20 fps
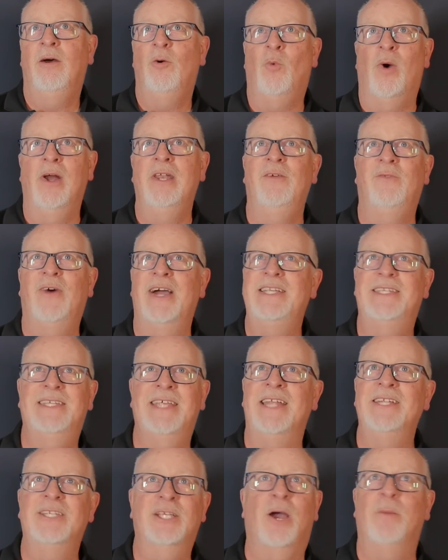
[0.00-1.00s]
one device
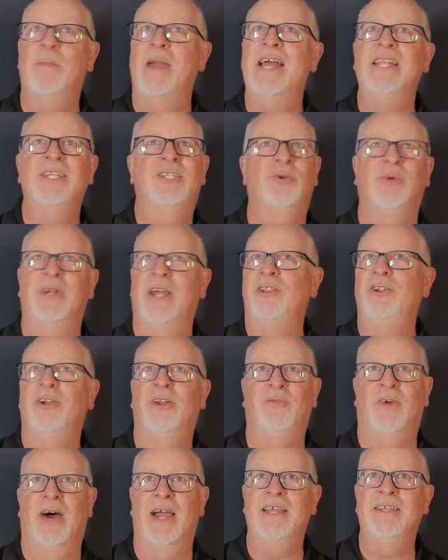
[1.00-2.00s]
sends commands to another
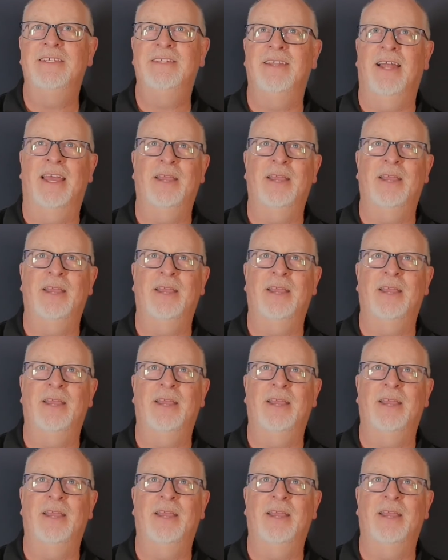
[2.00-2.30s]
device,